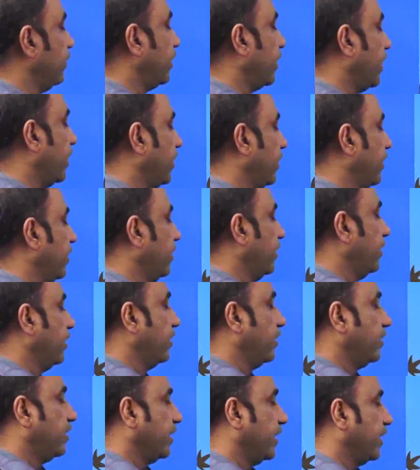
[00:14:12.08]
can
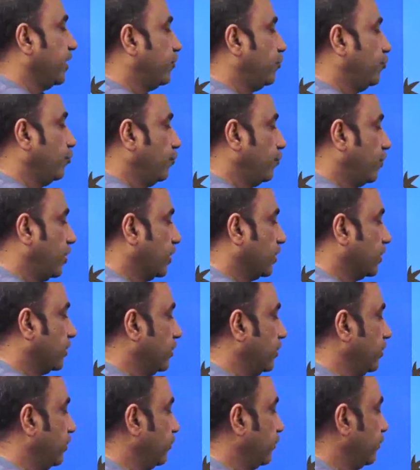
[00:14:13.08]
take to work.
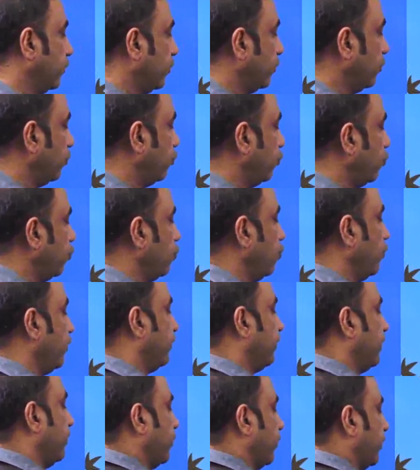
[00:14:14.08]
So, who is
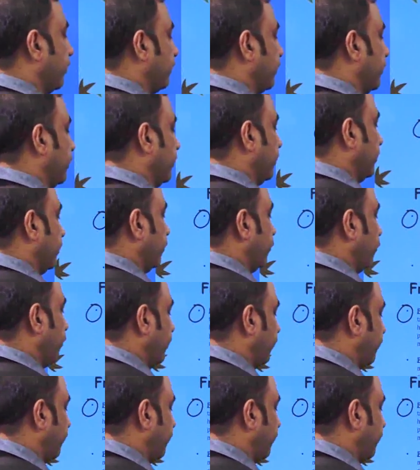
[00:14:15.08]
the person who is